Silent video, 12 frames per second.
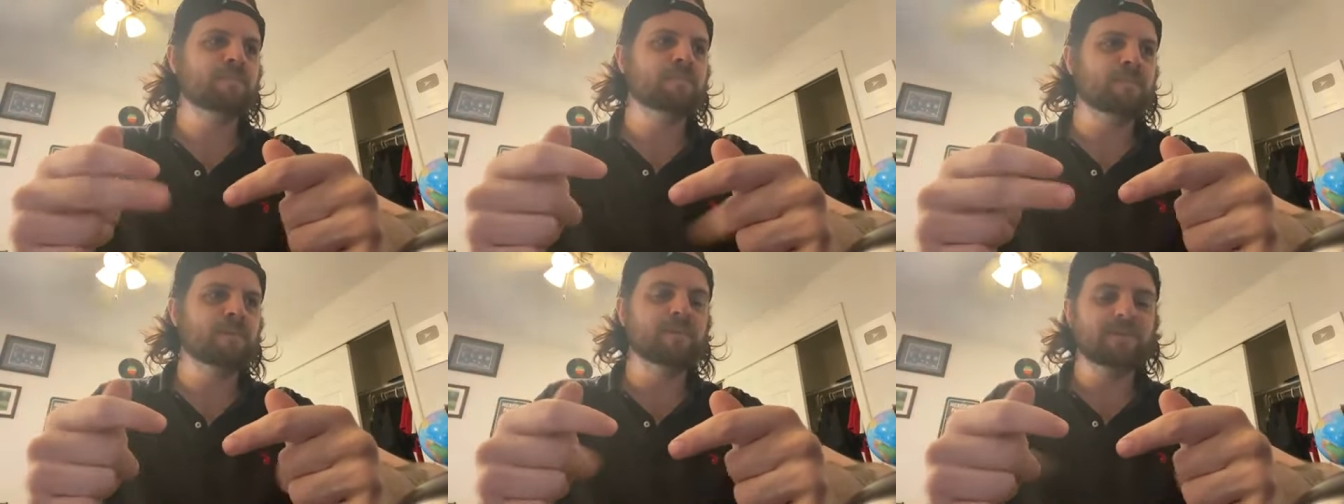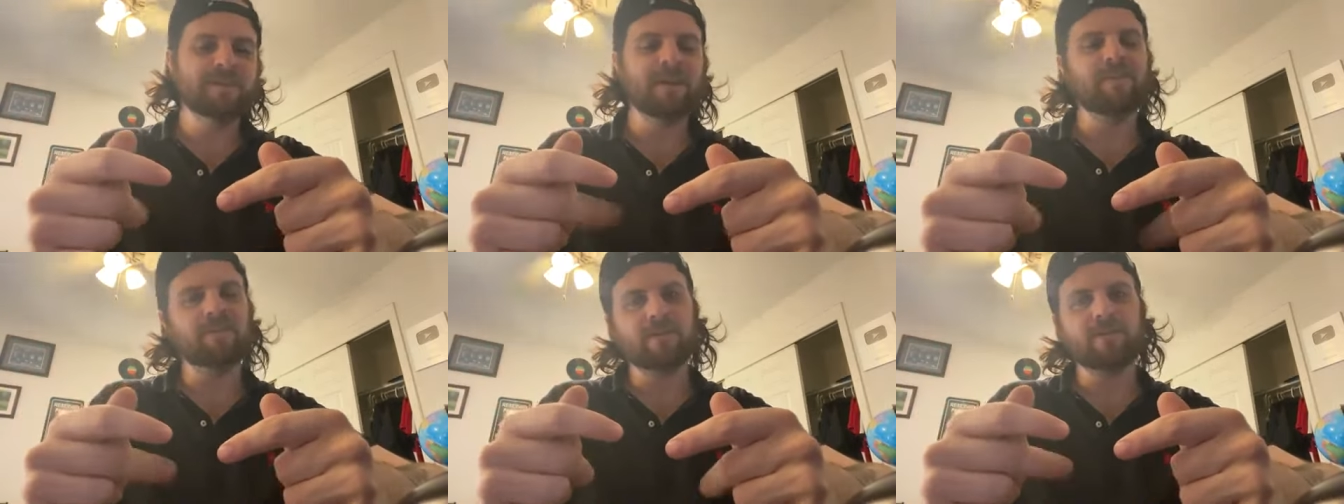But
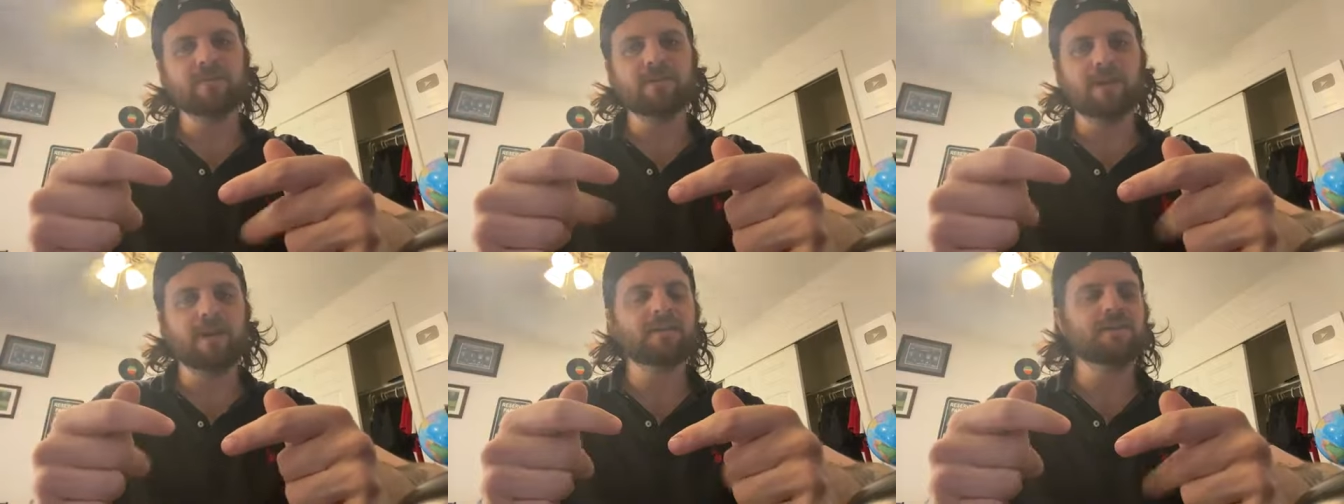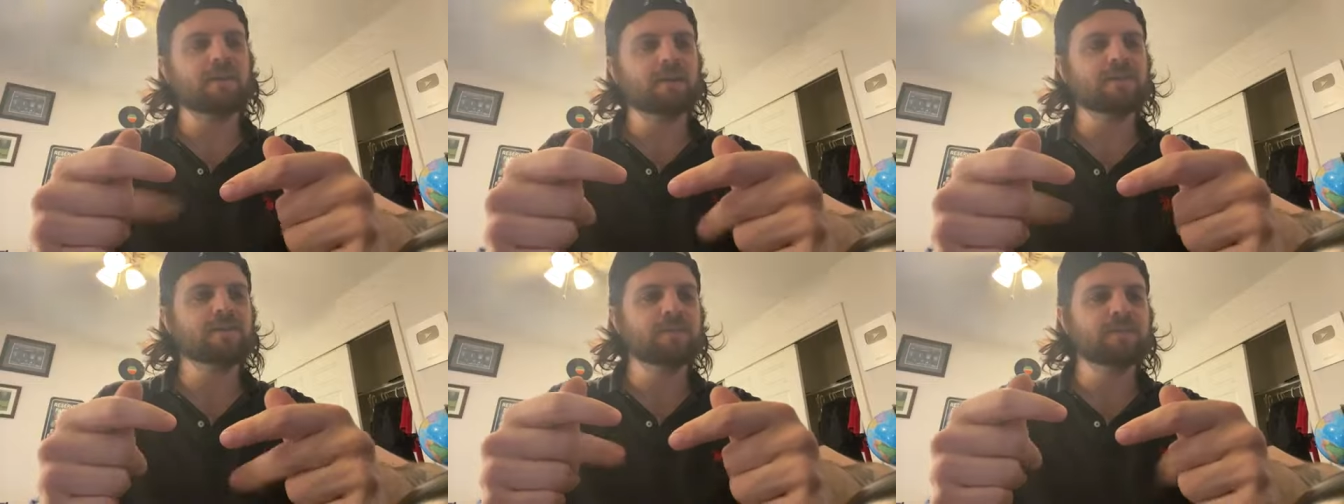definitely, there's a lot of
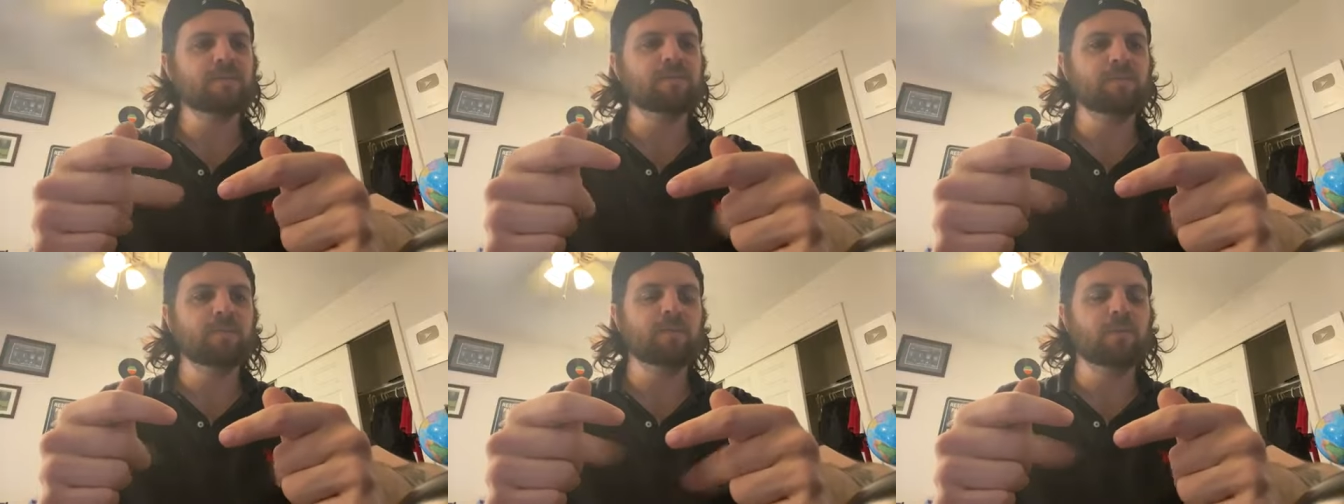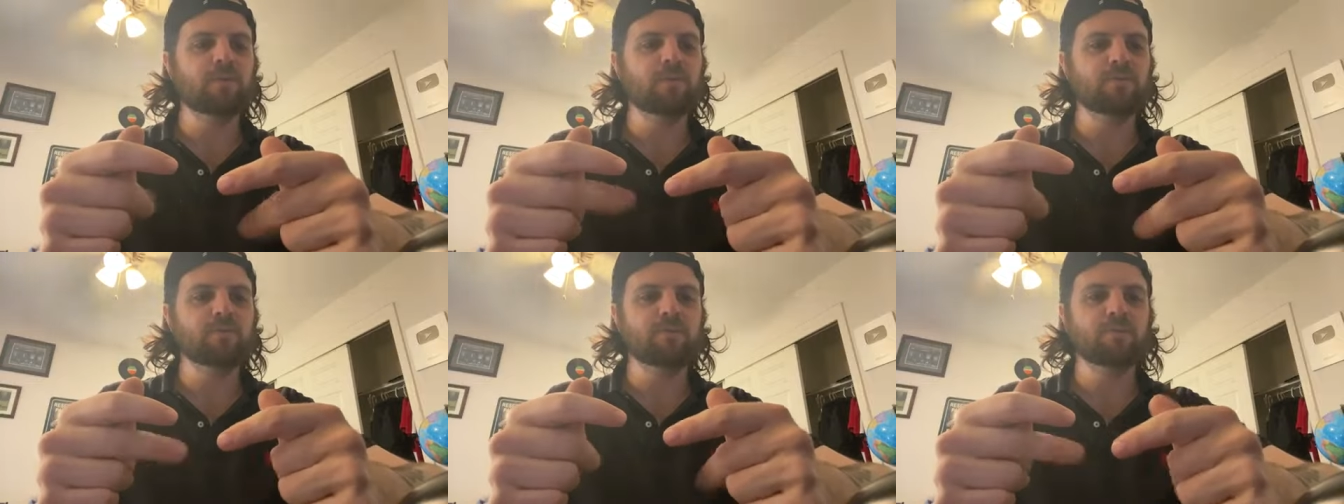toxic, stupid people on
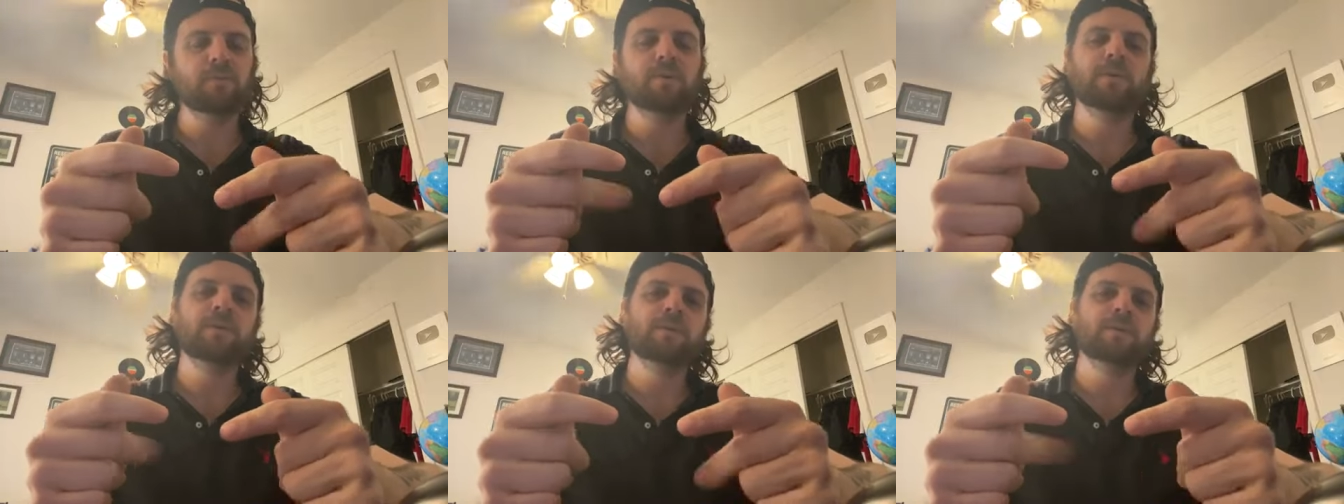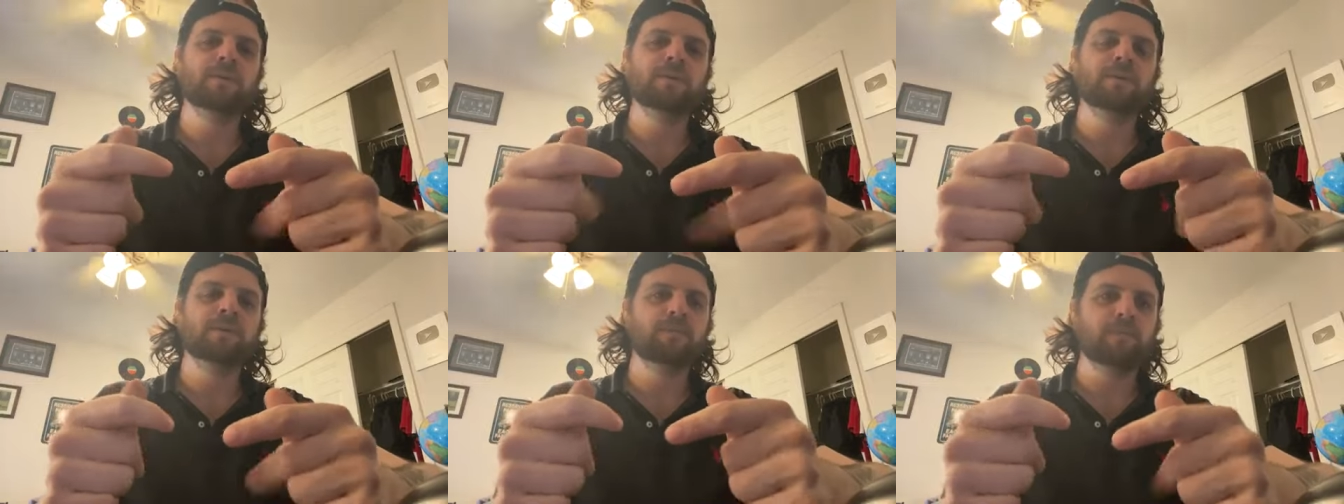YouTube.
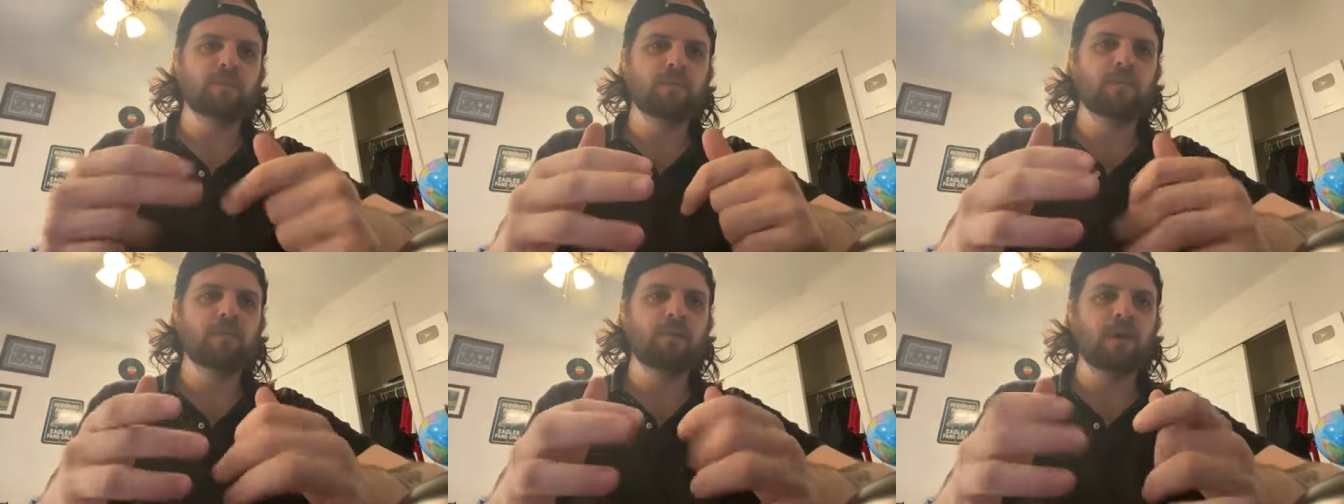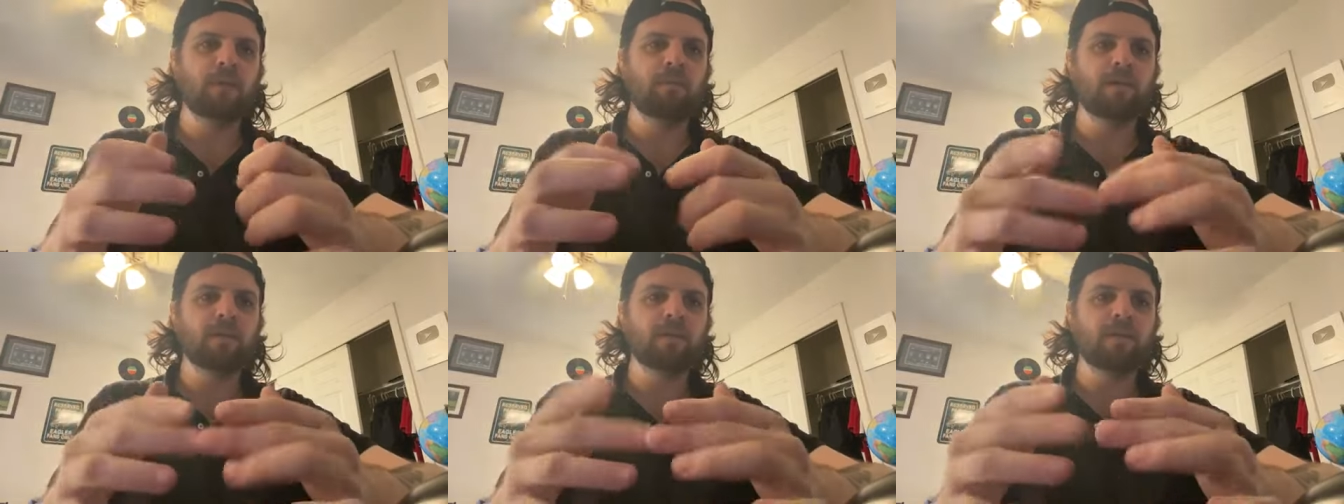No doubt
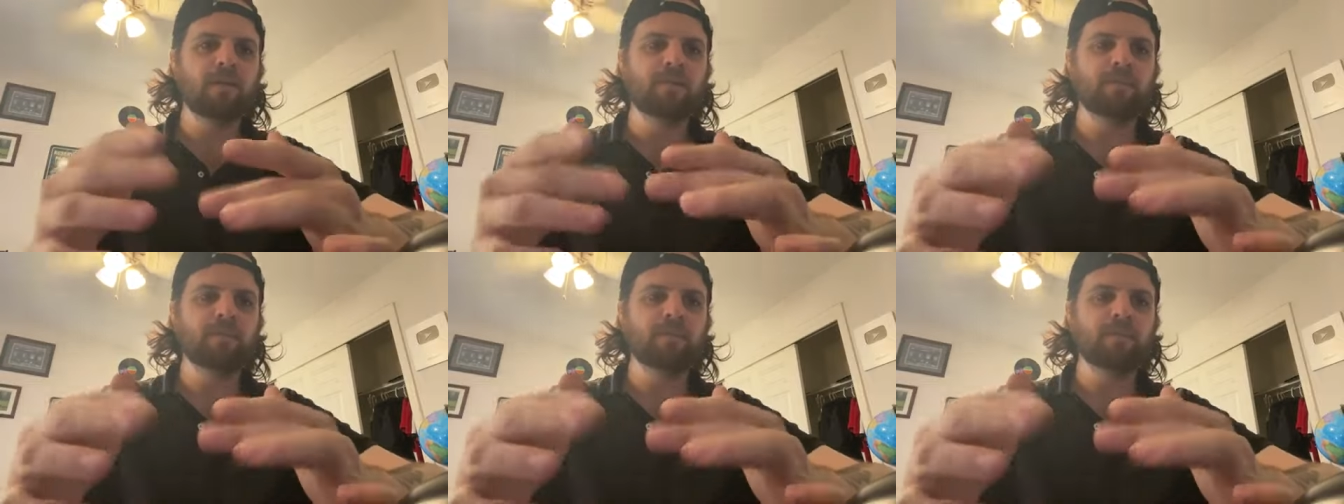about that.